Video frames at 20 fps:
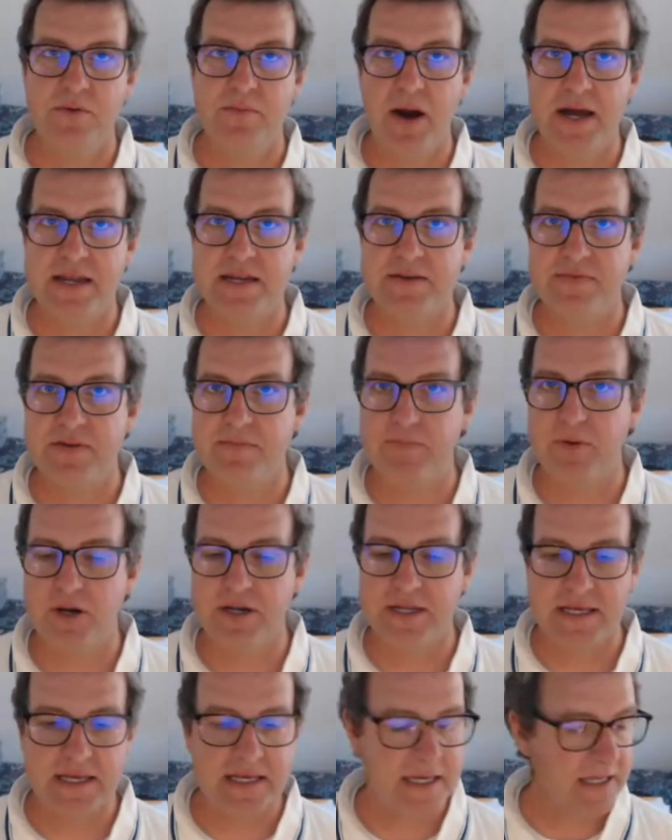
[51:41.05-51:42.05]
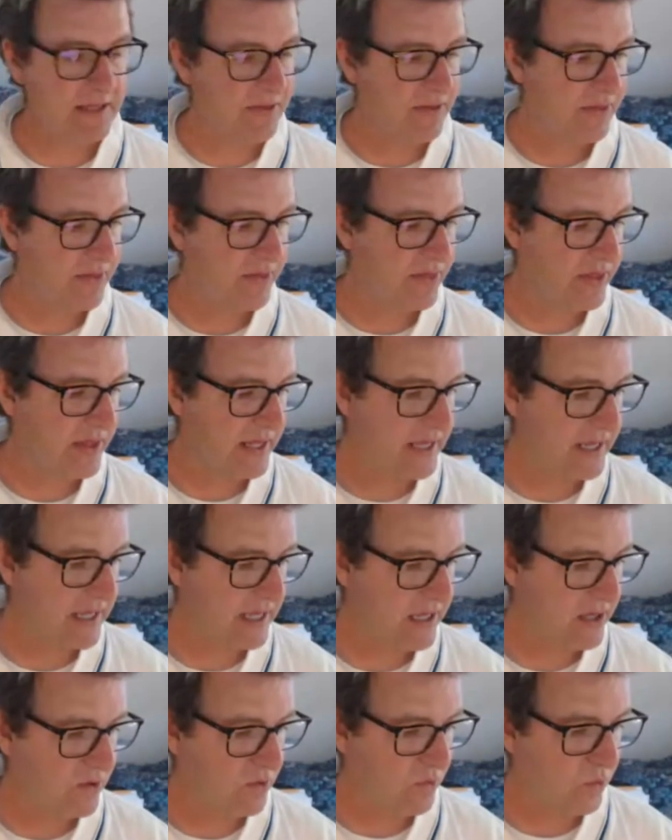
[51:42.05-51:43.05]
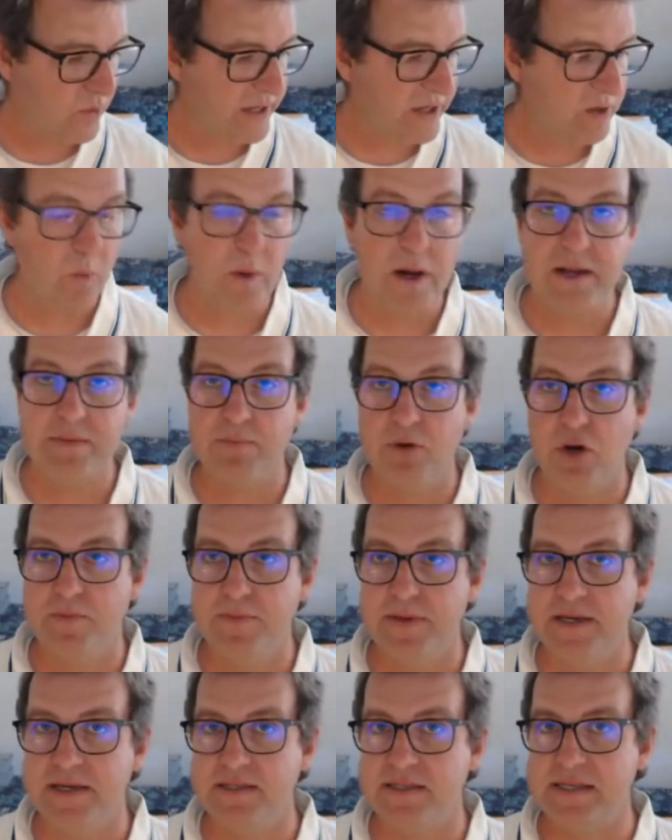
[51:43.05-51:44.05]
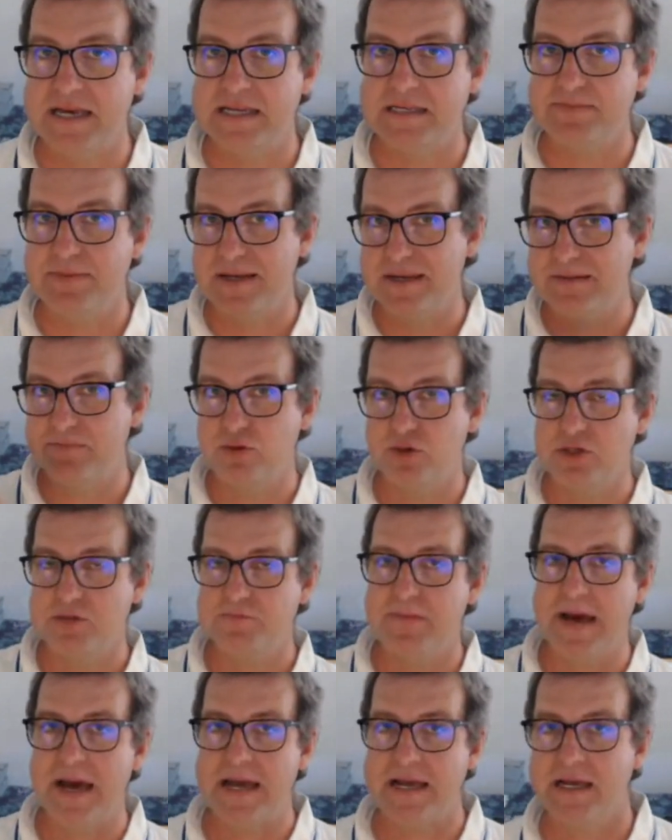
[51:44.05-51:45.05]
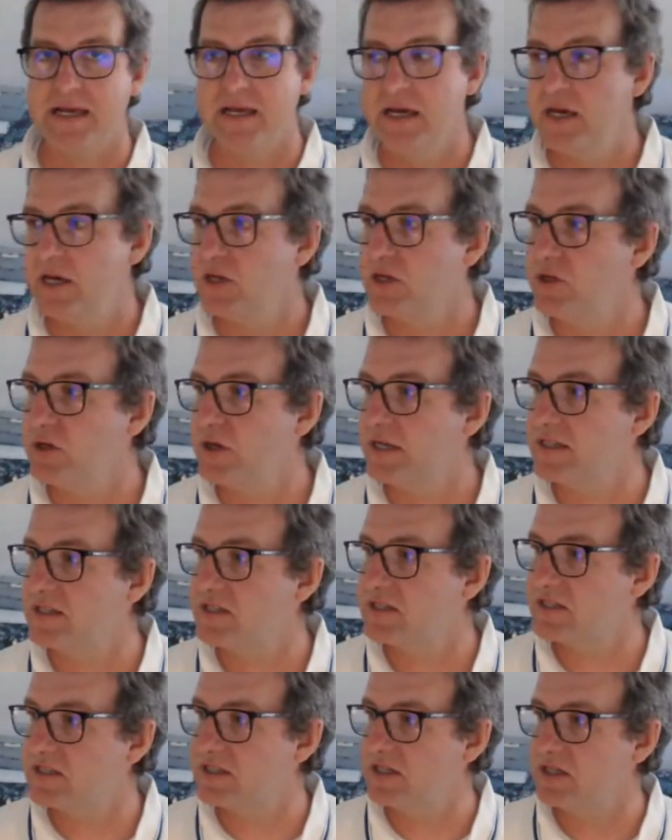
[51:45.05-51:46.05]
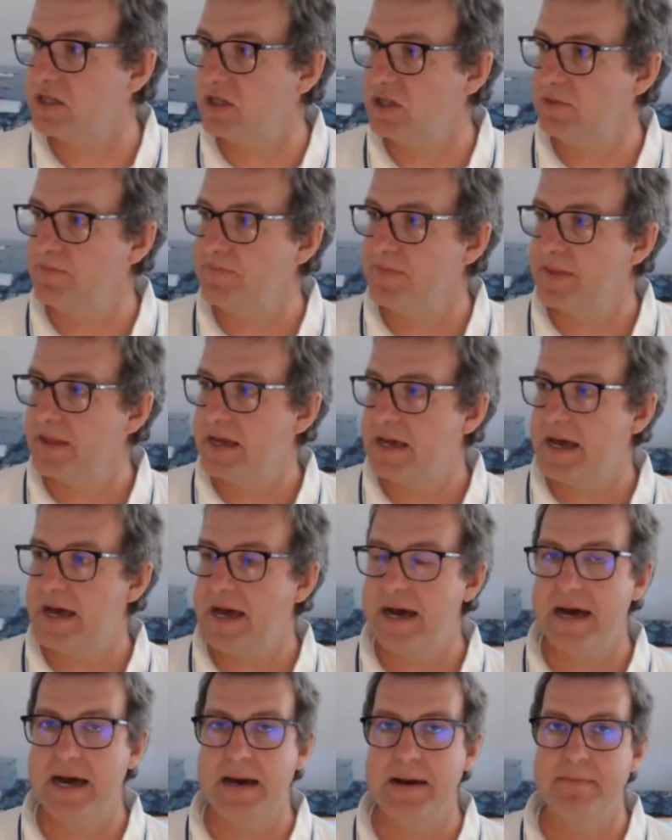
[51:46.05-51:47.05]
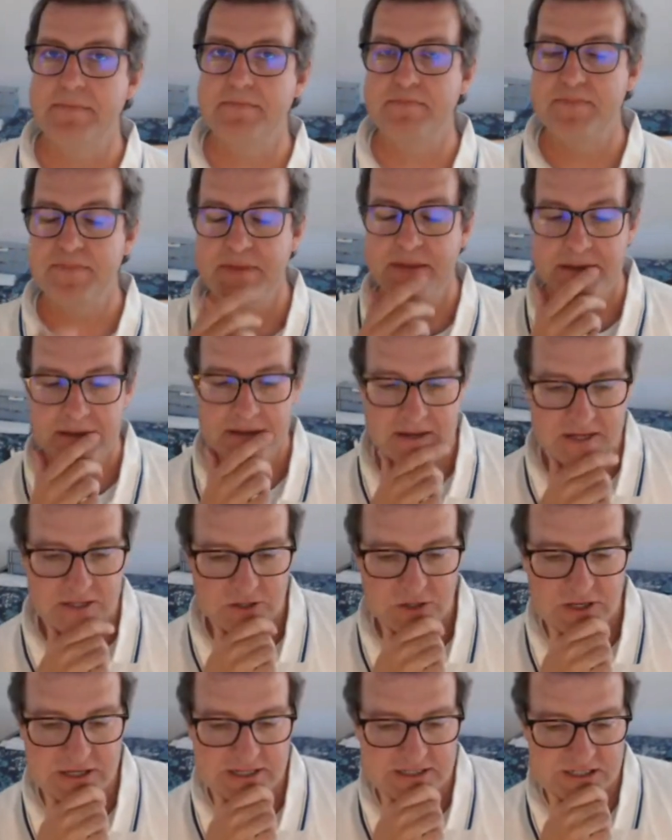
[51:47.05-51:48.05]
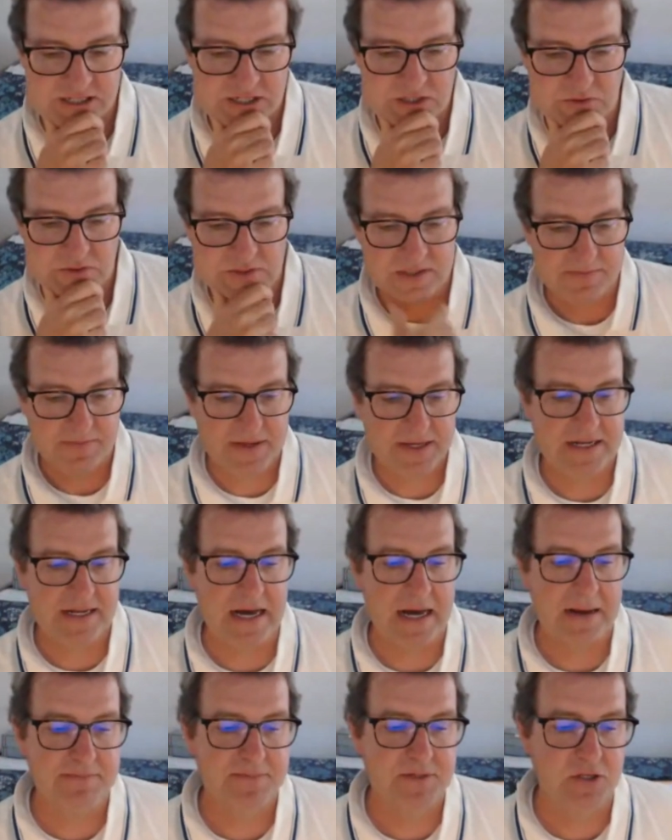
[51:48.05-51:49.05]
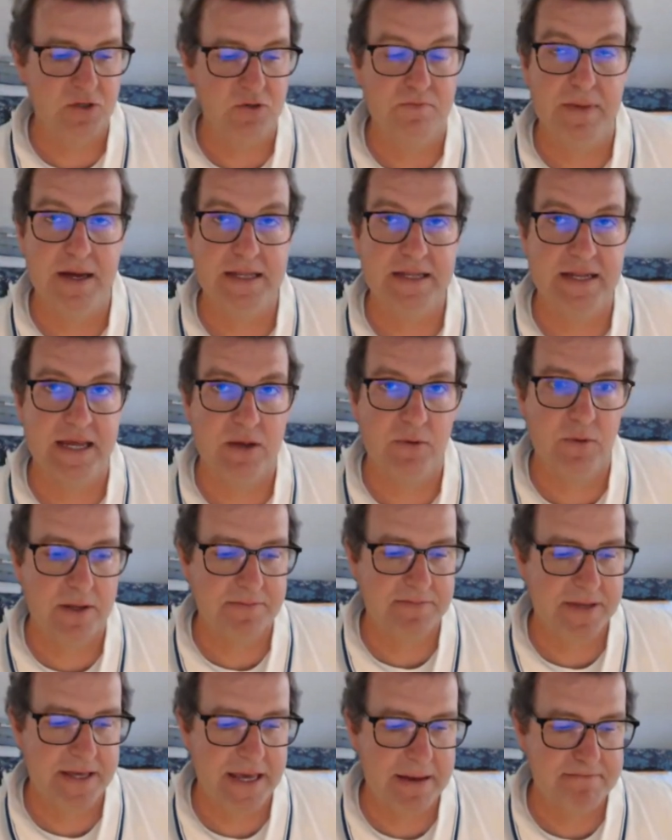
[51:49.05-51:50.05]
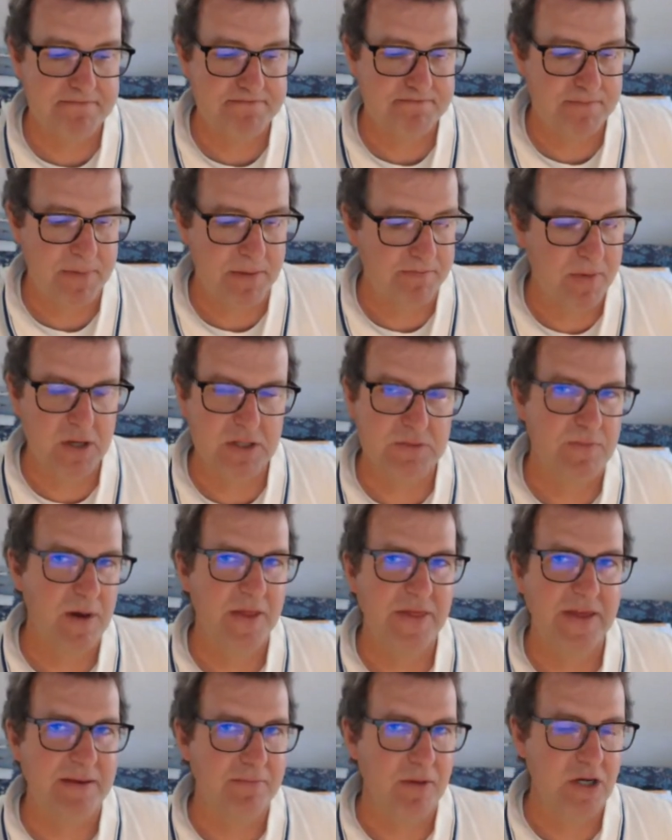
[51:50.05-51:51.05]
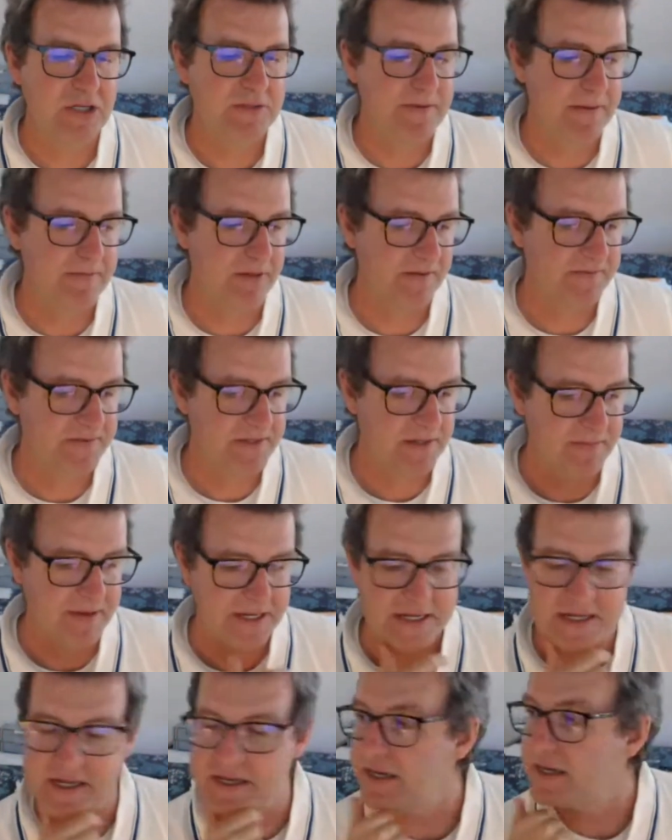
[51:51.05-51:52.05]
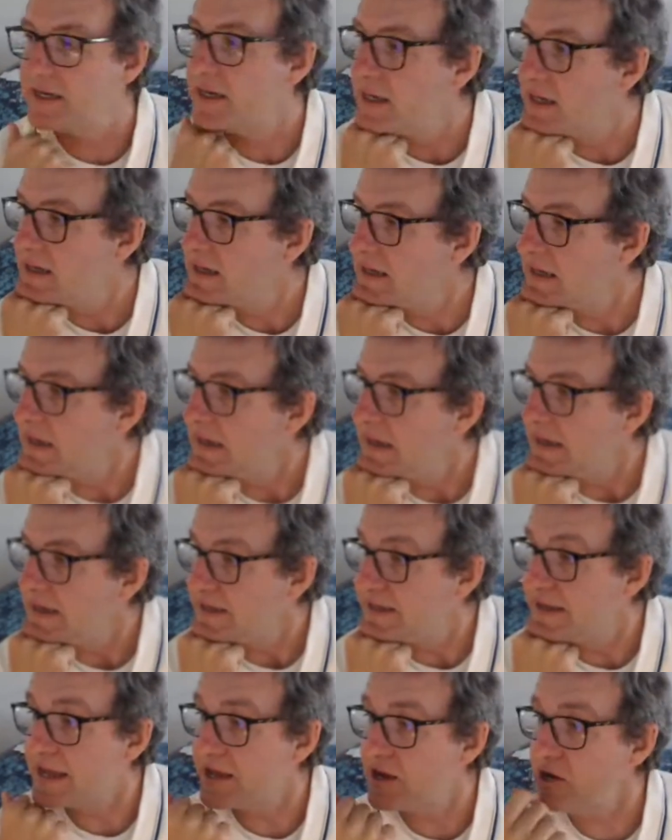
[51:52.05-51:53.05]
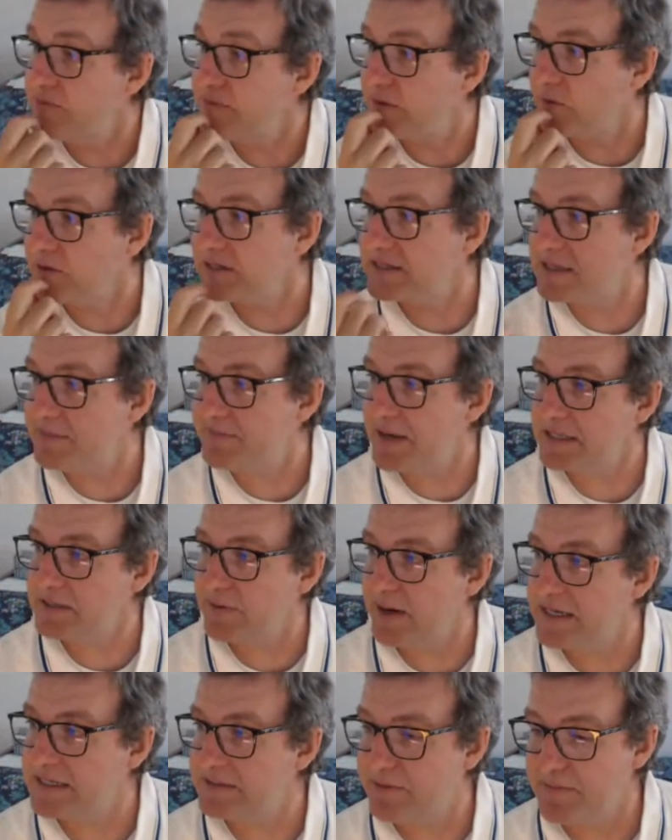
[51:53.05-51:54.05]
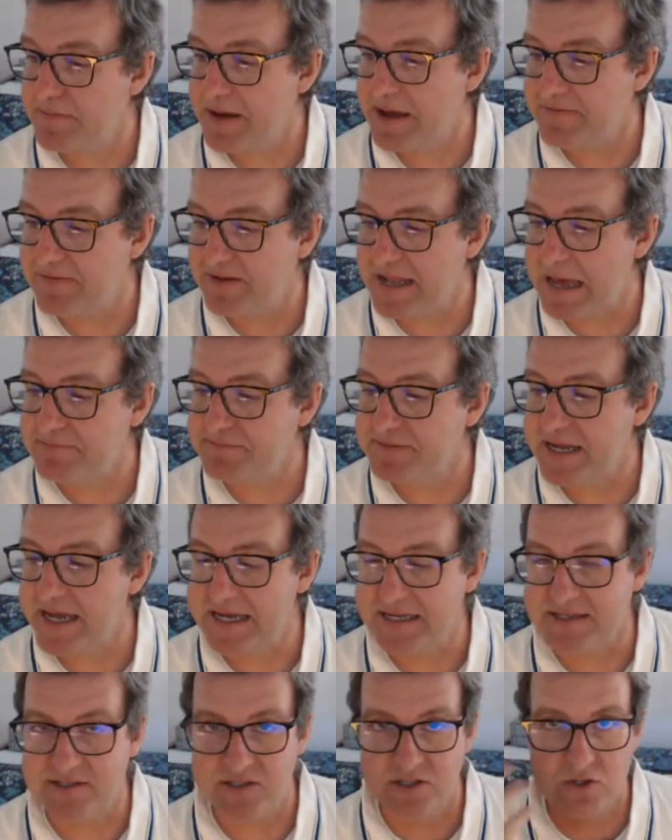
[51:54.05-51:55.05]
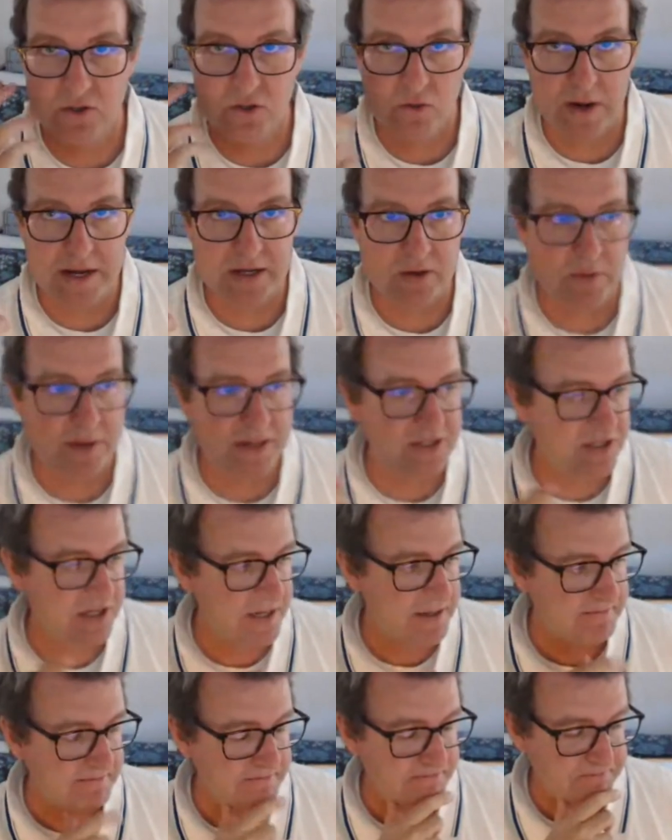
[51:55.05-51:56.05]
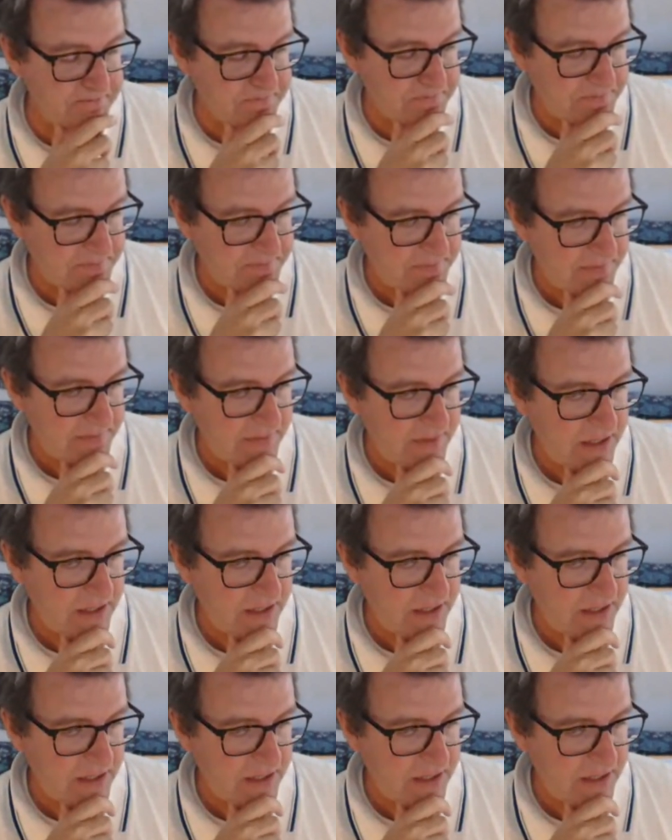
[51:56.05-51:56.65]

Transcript: just to remind everybody, the week one Mobius has been pushed back. You can still um, you can still submit it up till Monday 1 p.m. But most I think most people have submitted it. Naomi, what is the best way to prepare for lab tests? Great question.